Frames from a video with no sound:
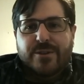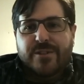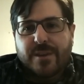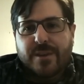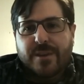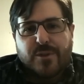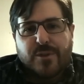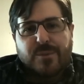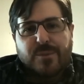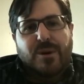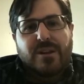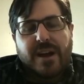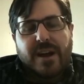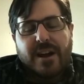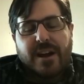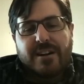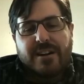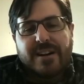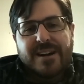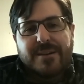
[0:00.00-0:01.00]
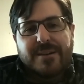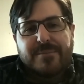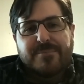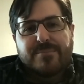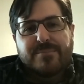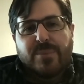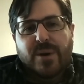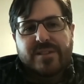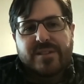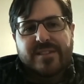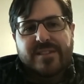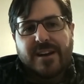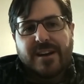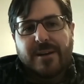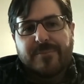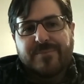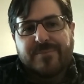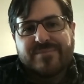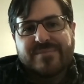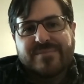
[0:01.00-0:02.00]
in some small area. But
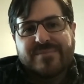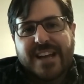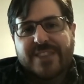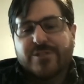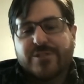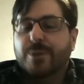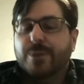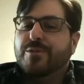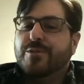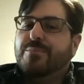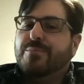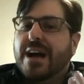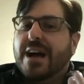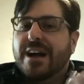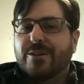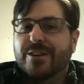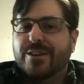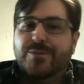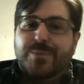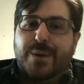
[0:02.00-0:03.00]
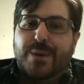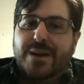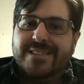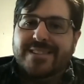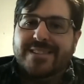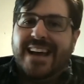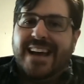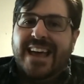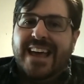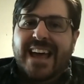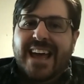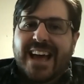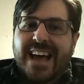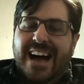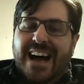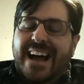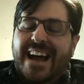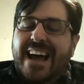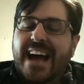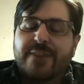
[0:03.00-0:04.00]
um, in terms of my own experience, I,
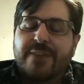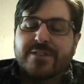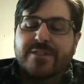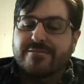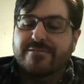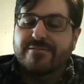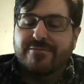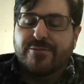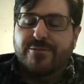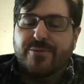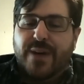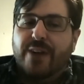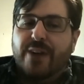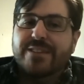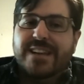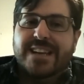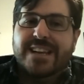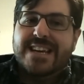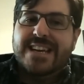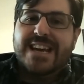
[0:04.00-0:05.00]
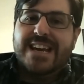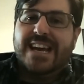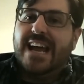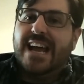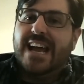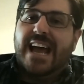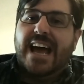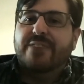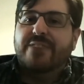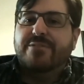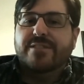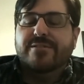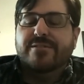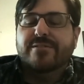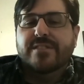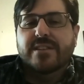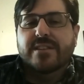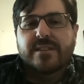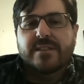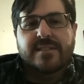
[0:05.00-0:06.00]
I haven't found any and I haven't
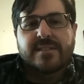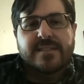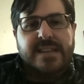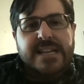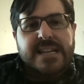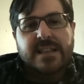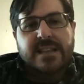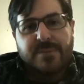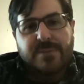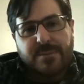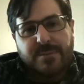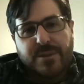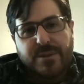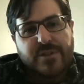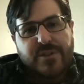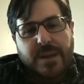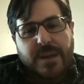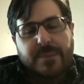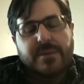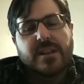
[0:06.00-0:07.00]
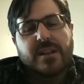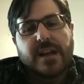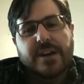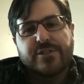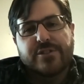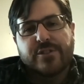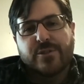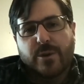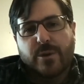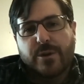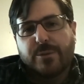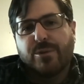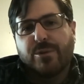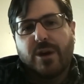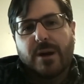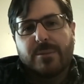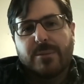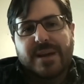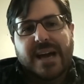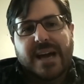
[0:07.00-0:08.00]
seen them in museum collections where you
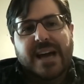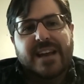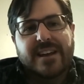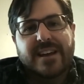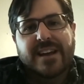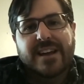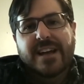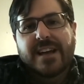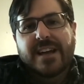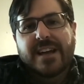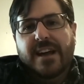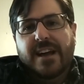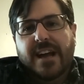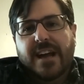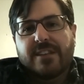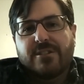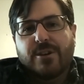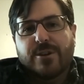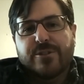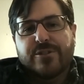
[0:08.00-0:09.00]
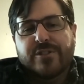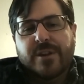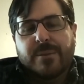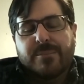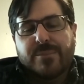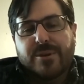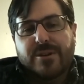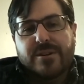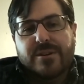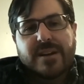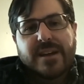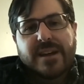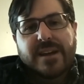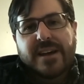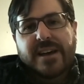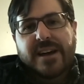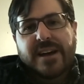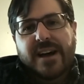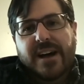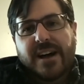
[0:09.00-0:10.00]
probably had a, a large number.
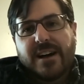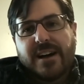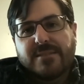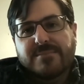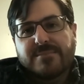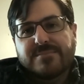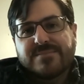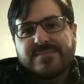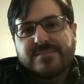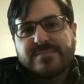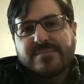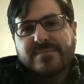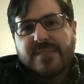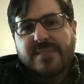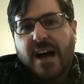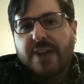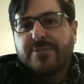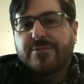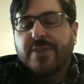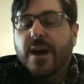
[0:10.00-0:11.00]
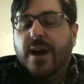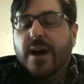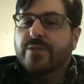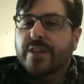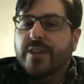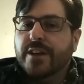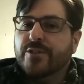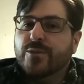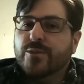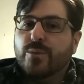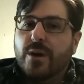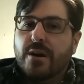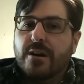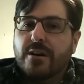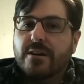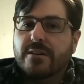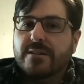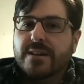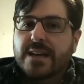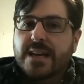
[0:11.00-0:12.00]
Um, I found things
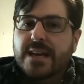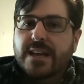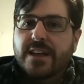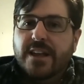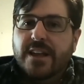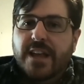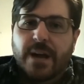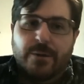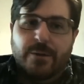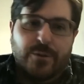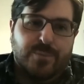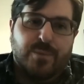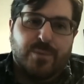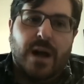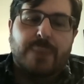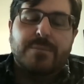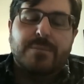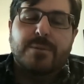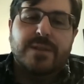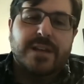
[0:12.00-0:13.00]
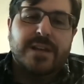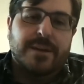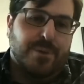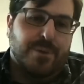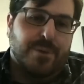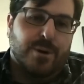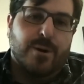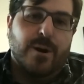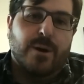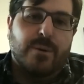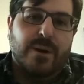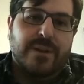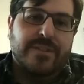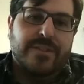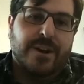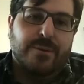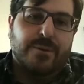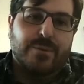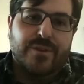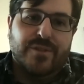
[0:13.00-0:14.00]
where it was probably a burrow and
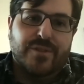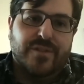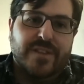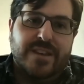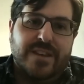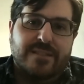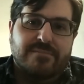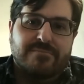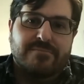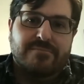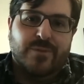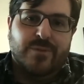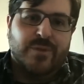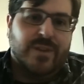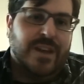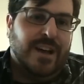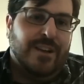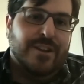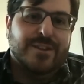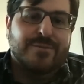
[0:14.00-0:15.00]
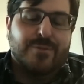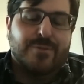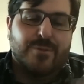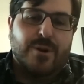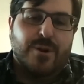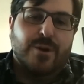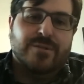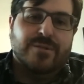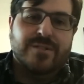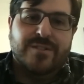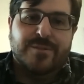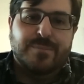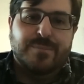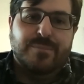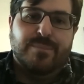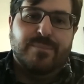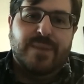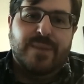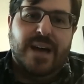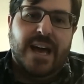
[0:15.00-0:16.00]
there was the skeleton of a rodent
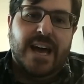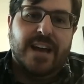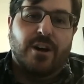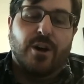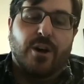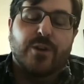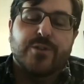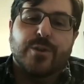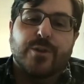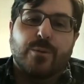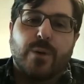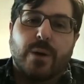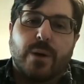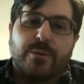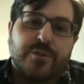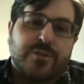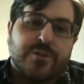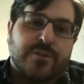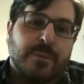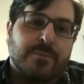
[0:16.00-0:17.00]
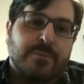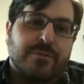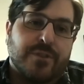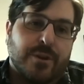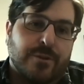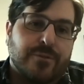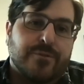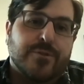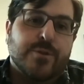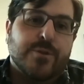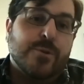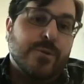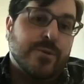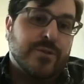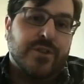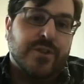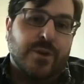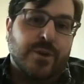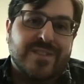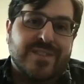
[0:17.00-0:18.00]
and also what was some of their food,
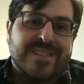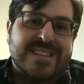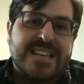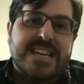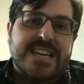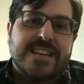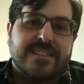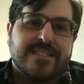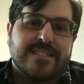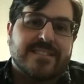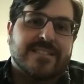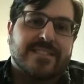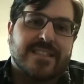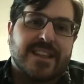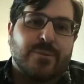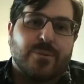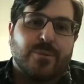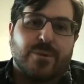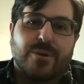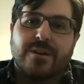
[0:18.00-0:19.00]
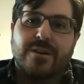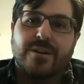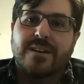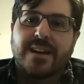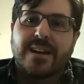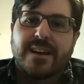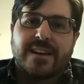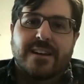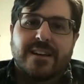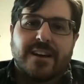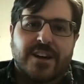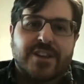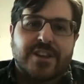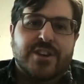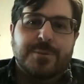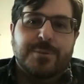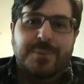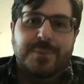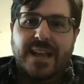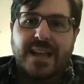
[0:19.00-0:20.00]
so seeds that were
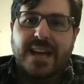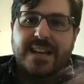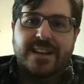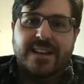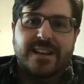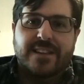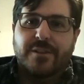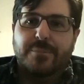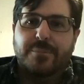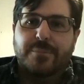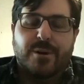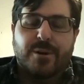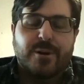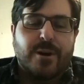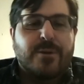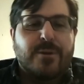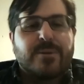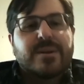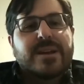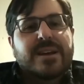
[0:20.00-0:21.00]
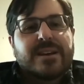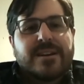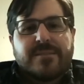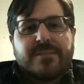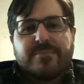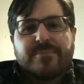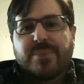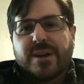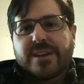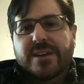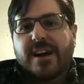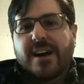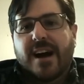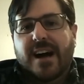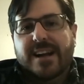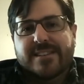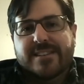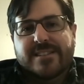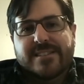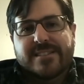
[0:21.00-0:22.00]
accumulated in the burrow, but
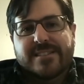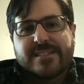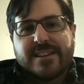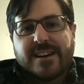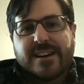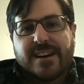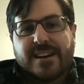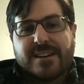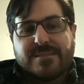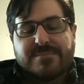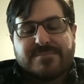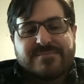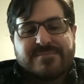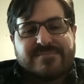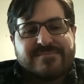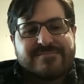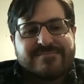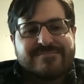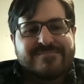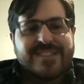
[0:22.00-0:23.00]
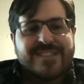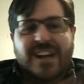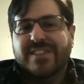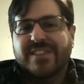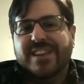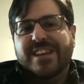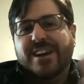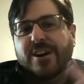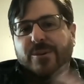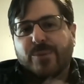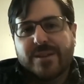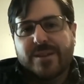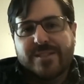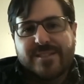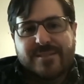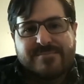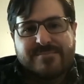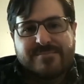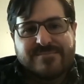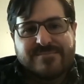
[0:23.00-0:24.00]
not um, not the young ones.